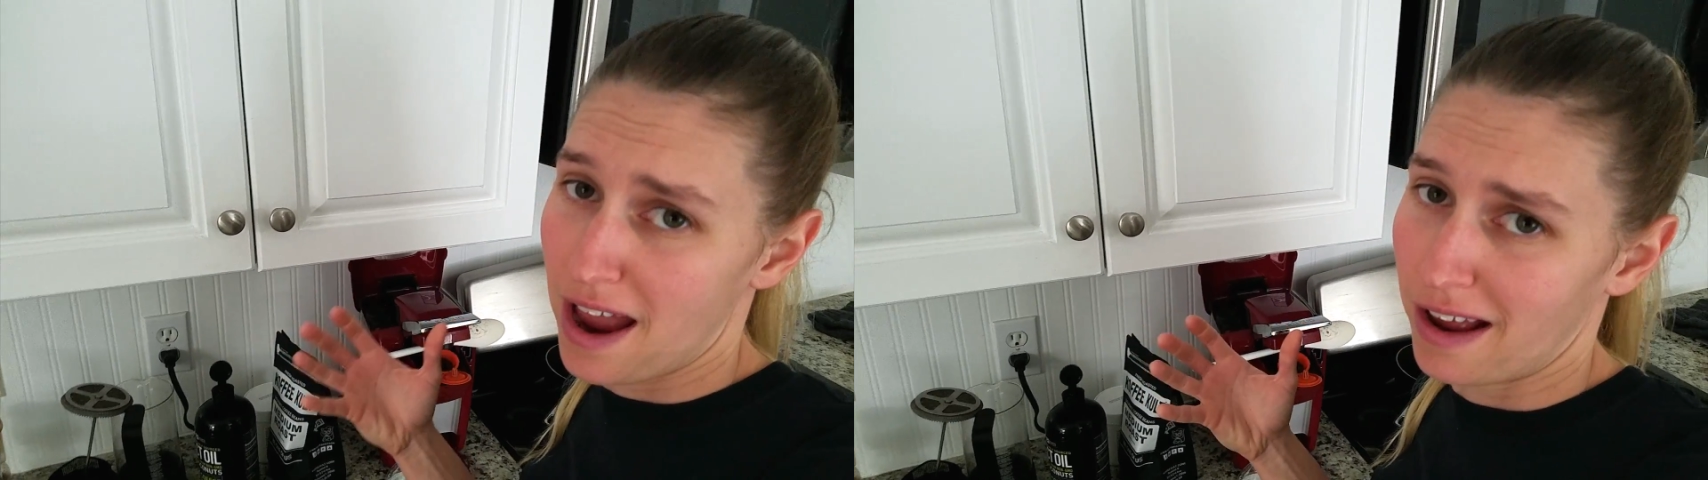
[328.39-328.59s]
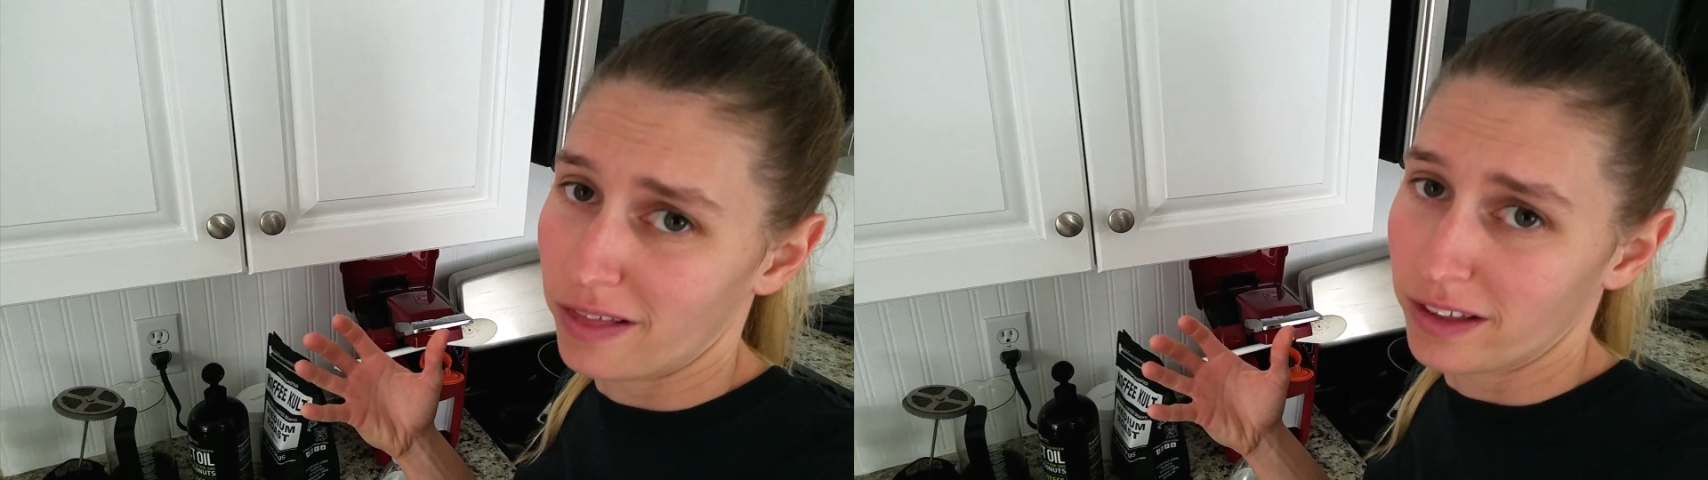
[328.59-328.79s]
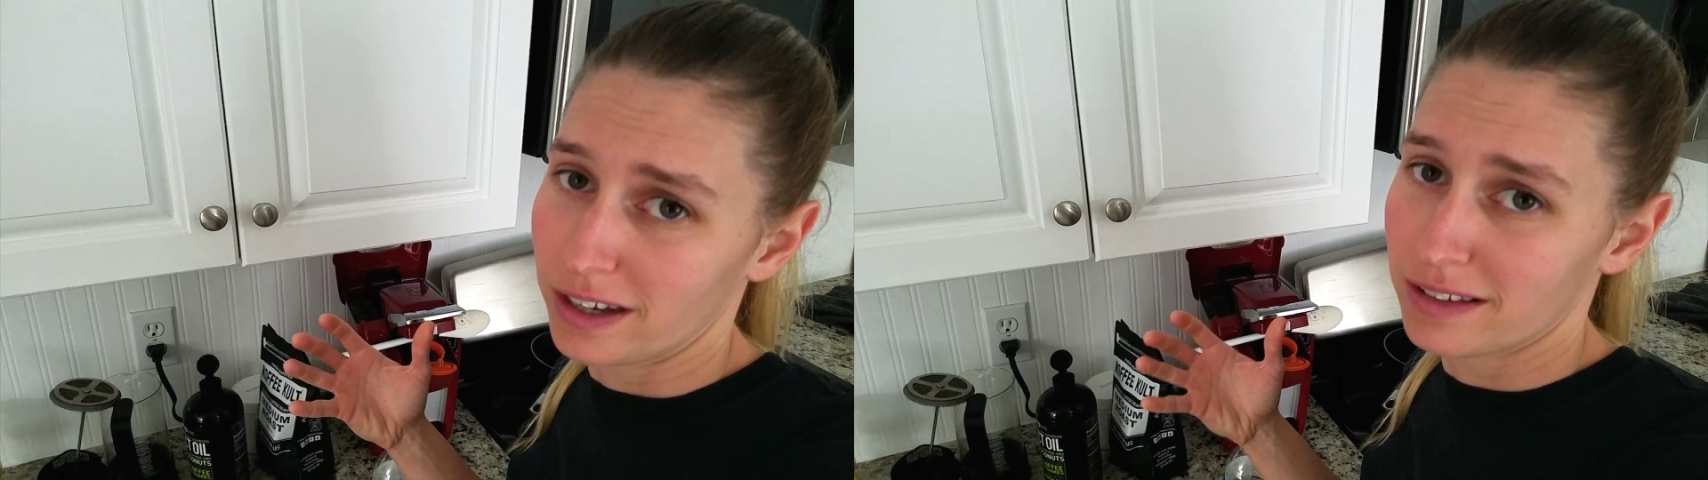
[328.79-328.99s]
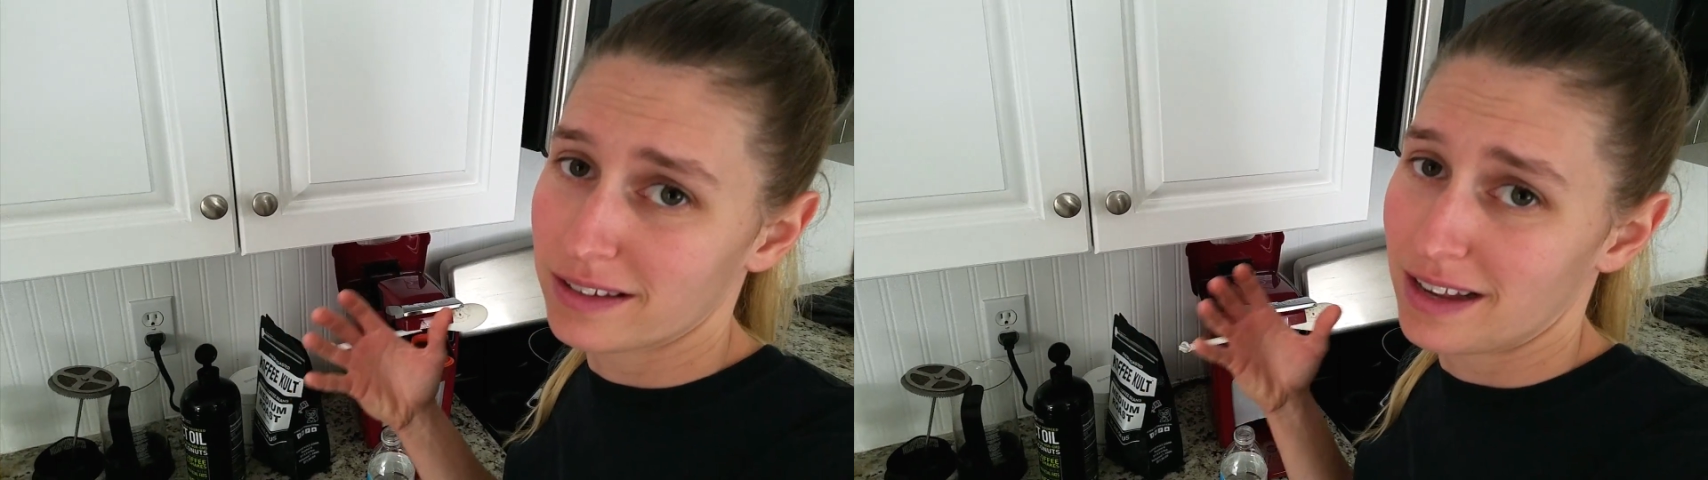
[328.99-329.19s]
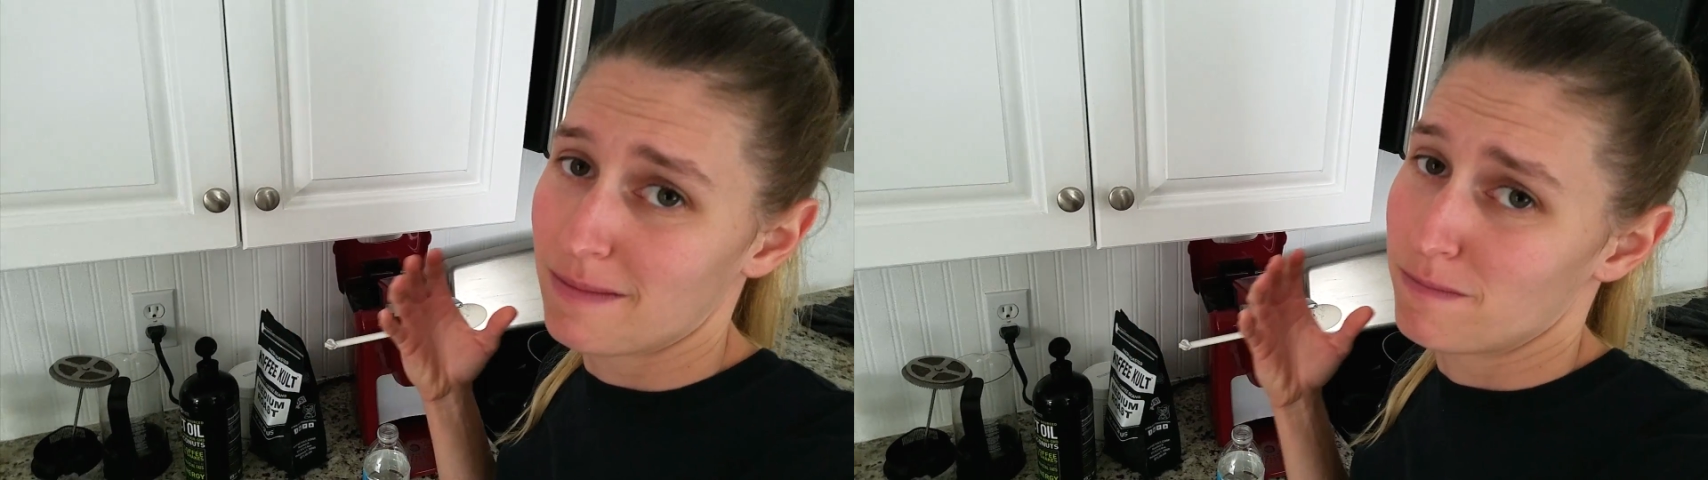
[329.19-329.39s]

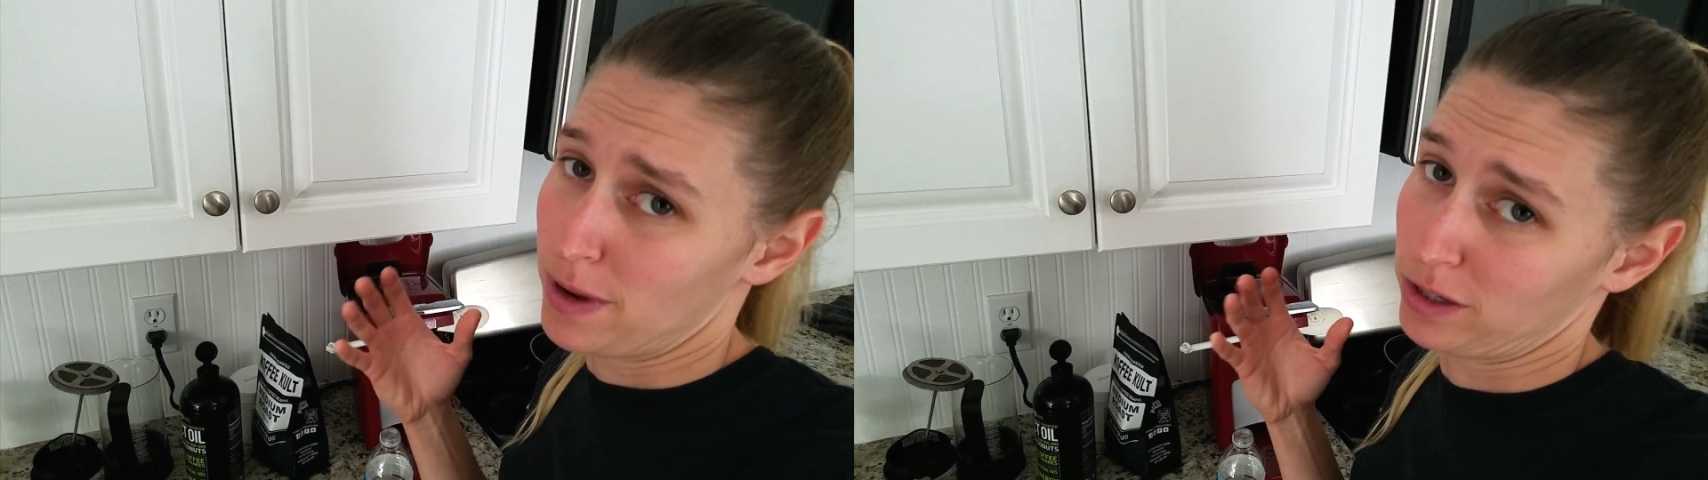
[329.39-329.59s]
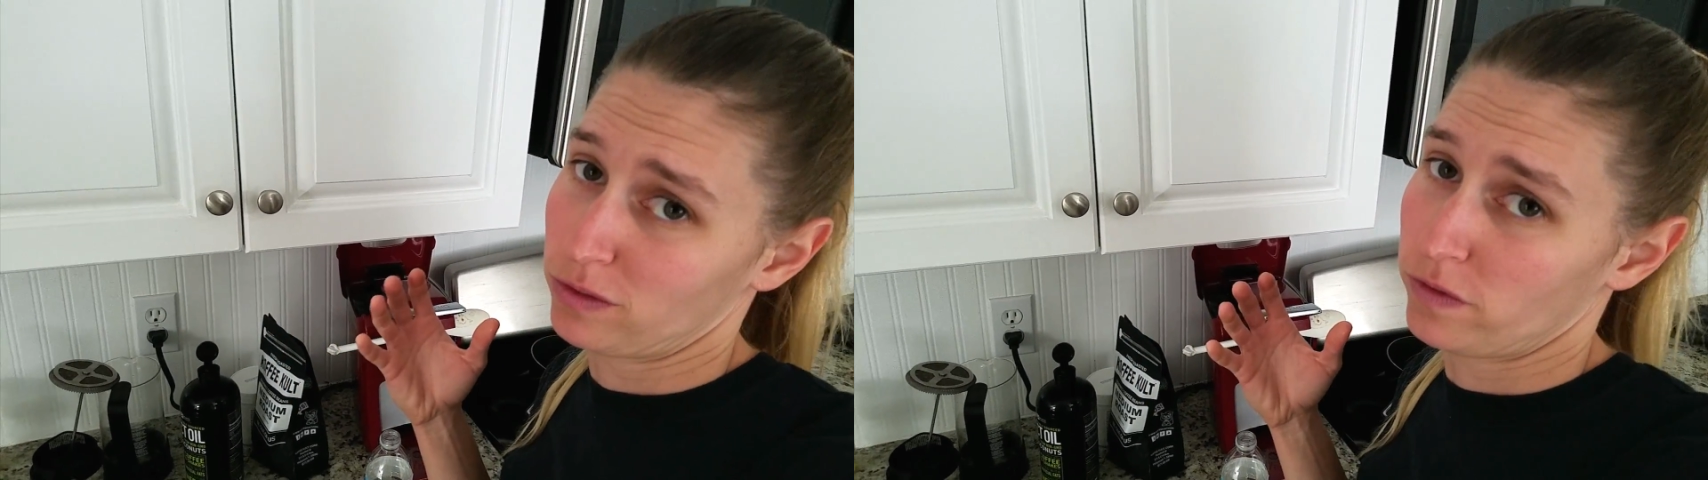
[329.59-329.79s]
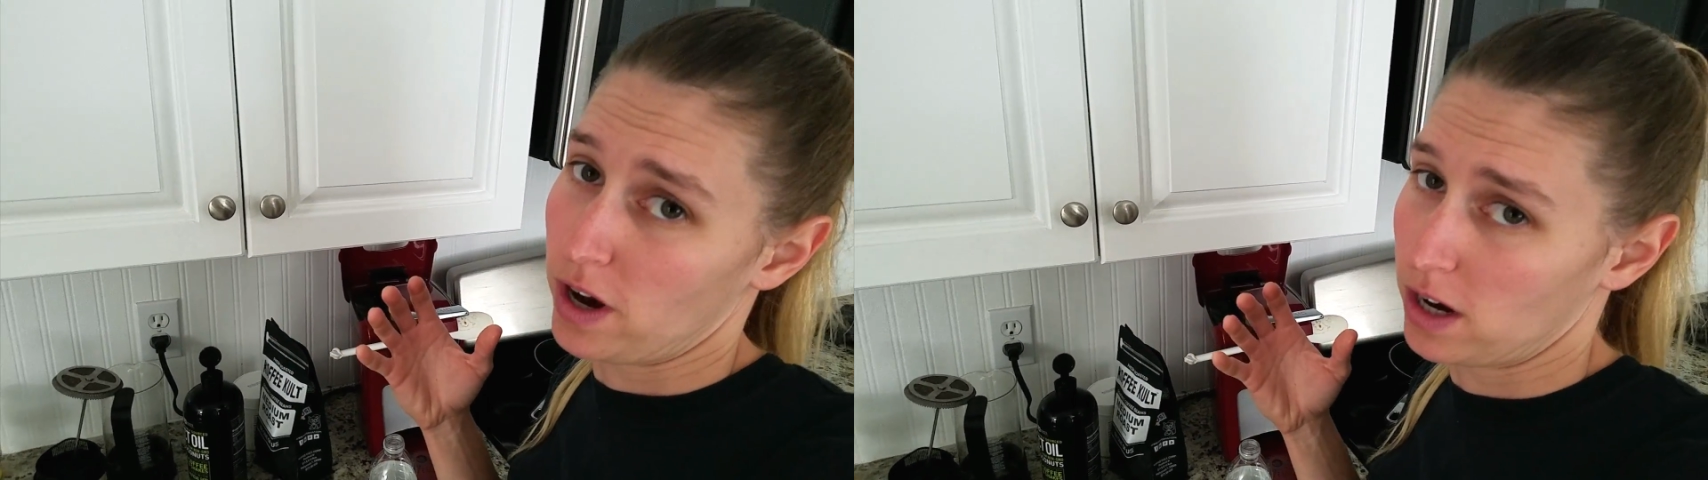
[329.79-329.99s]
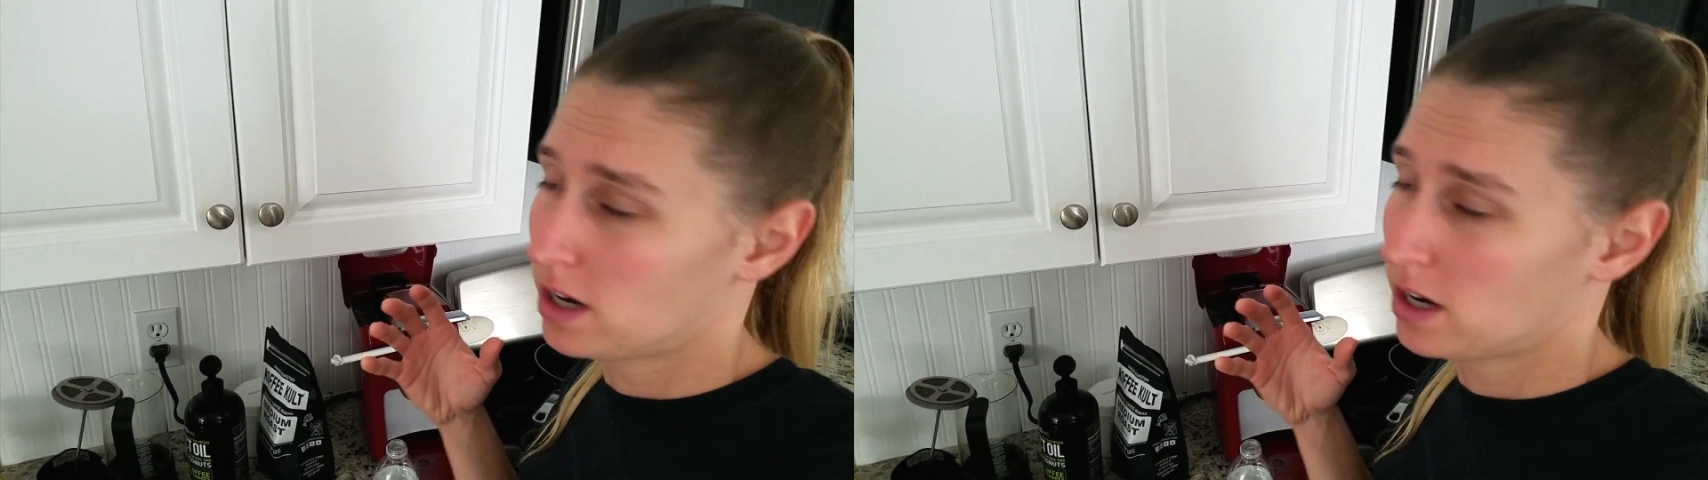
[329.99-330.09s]
athlete's best friend.